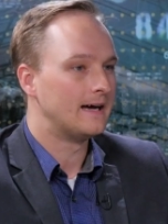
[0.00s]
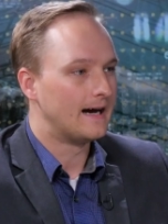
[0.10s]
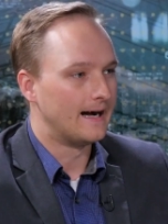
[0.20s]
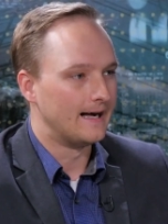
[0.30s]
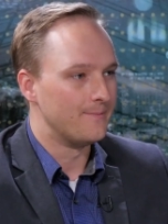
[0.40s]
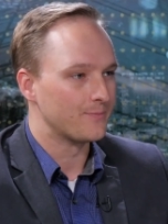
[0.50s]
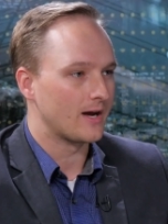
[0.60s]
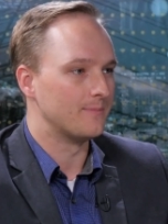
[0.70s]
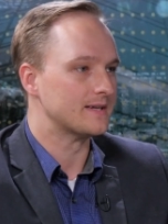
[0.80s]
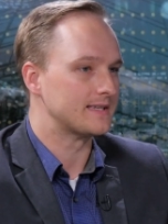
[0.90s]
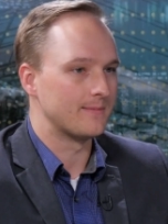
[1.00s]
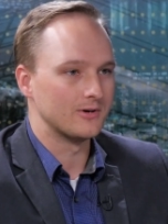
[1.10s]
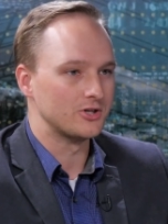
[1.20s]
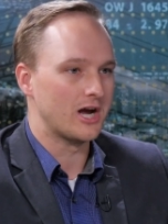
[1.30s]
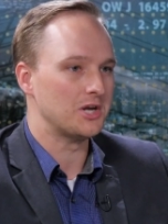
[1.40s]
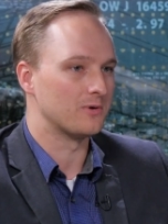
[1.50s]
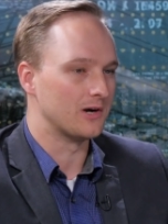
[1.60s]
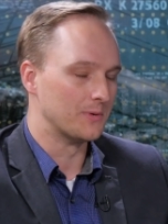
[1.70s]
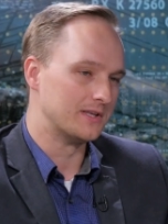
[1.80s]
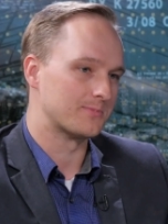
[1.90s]
come December,
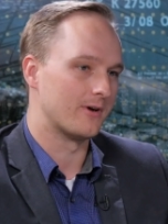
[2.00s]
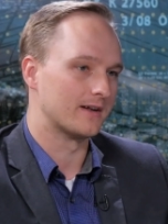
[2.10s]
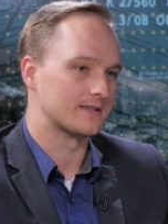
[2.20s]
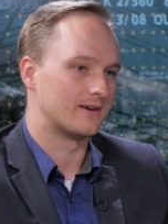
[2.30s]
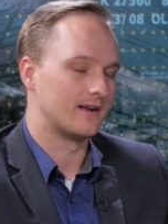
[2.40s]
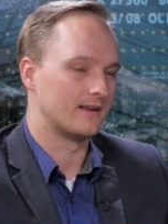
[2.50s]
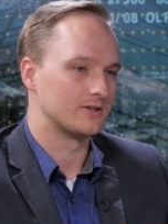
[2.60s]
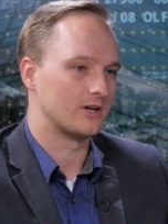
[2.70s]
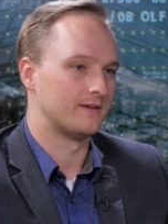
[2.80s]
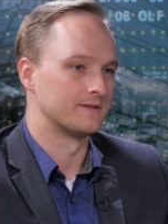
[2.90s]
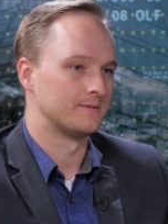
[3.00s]
January, when these products start hitting the shelves.